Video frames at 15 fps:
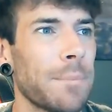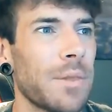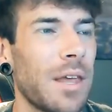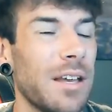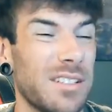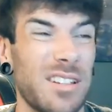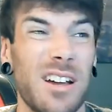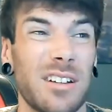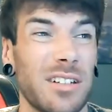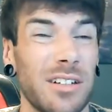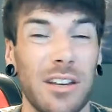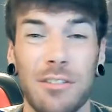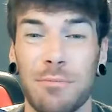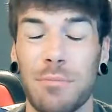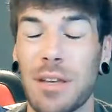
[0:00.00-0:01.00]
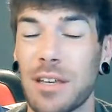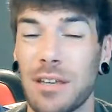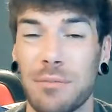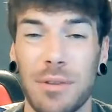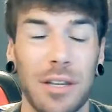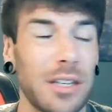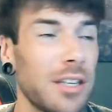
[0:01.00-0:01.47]
it's hard enough making
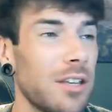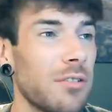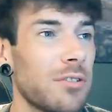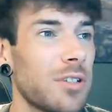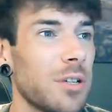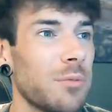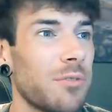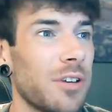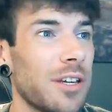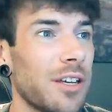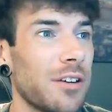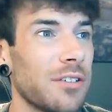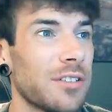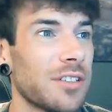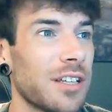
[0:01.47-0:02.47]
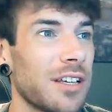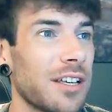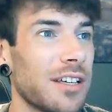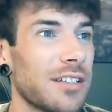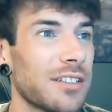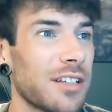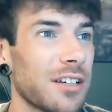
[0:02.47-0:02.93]
bloody YouTube videos than it
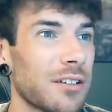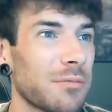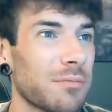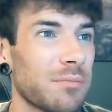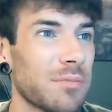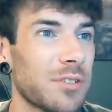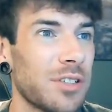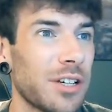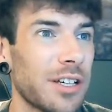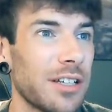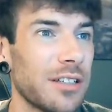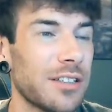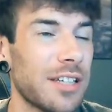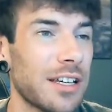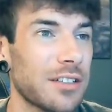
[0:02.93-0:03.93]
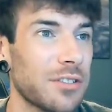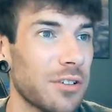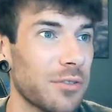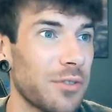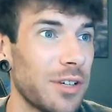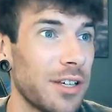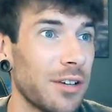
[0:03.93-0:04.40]
is like chucking
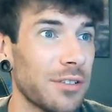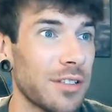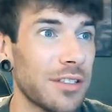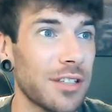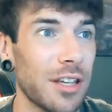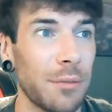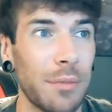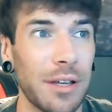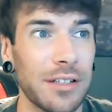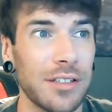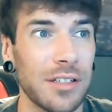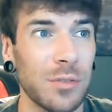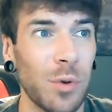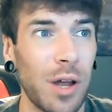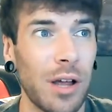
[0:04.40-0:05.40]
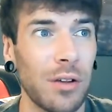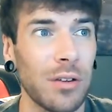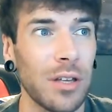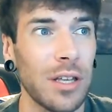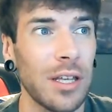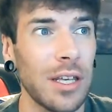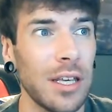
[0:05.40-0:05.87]
TikTok videos into the mix as well.
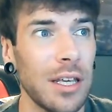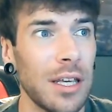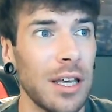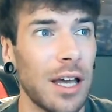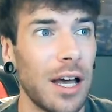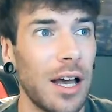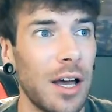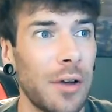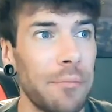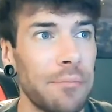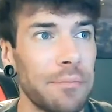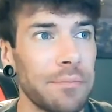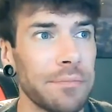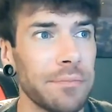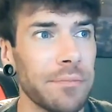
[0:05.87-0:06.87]
Um,